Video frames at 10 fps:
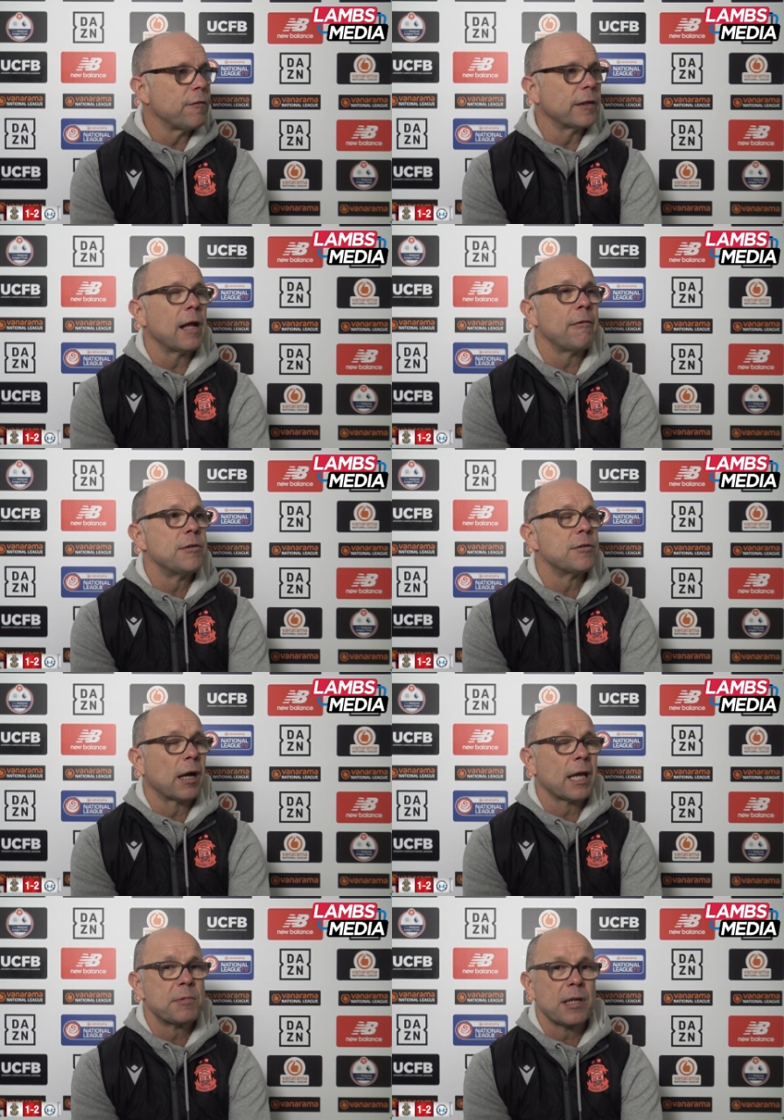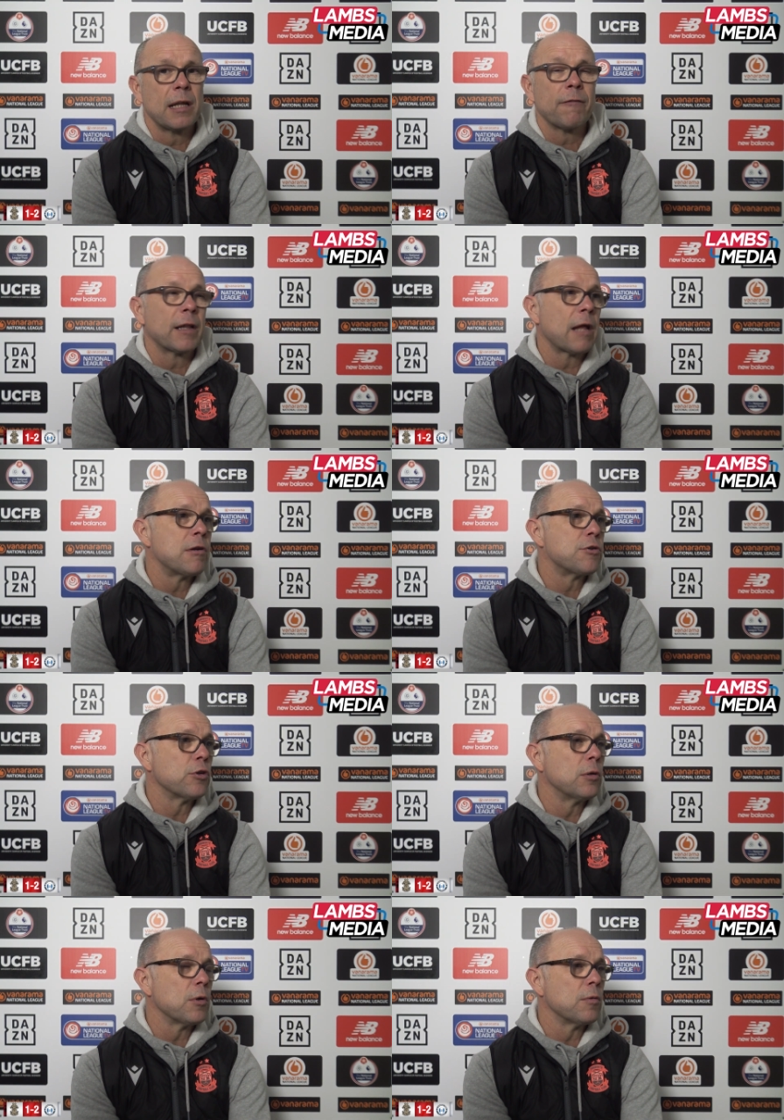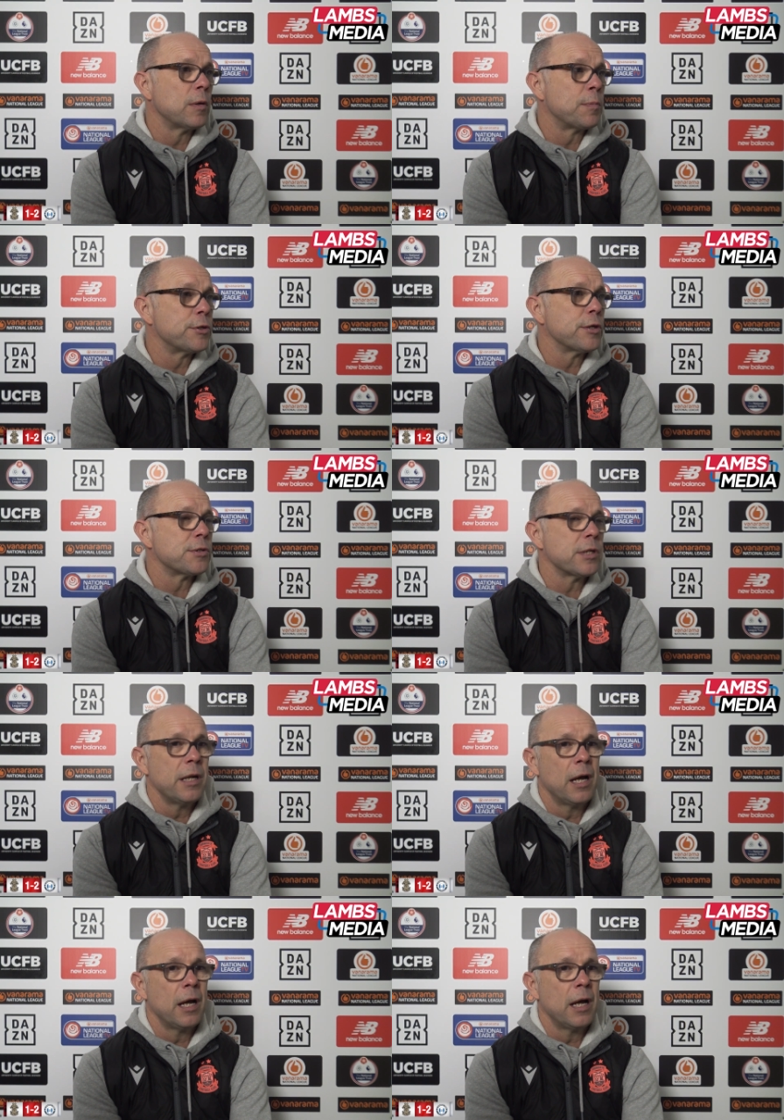I think I keep saying I think they're enjoying what we're producing.